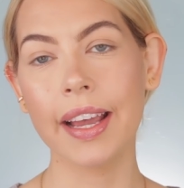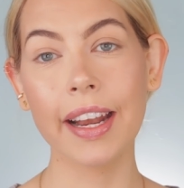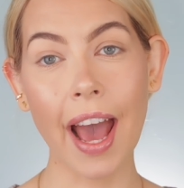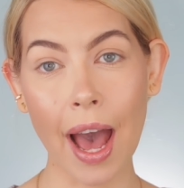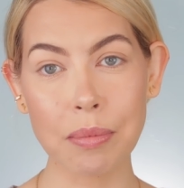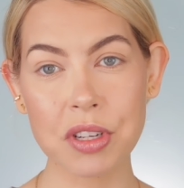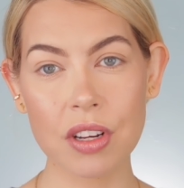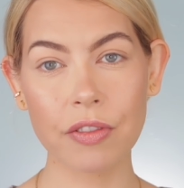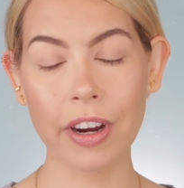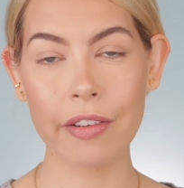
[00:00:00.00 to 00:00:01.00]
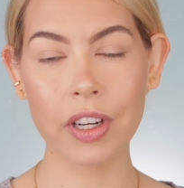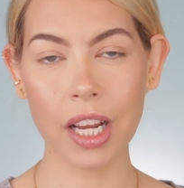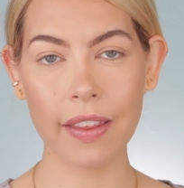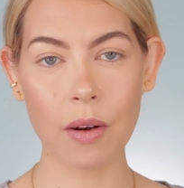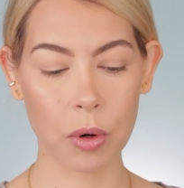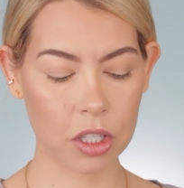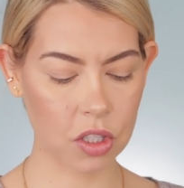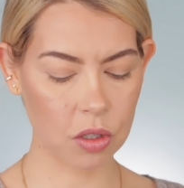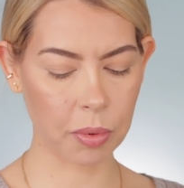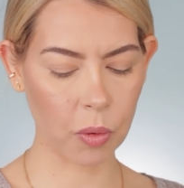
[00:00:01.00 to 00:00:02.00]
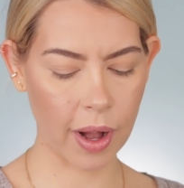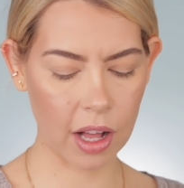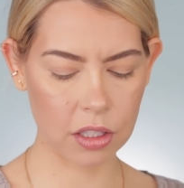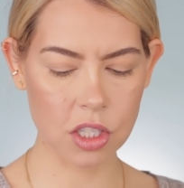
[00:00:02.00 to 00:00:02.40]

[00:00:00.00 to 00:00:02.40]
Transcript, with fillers: an option for every day that works super well.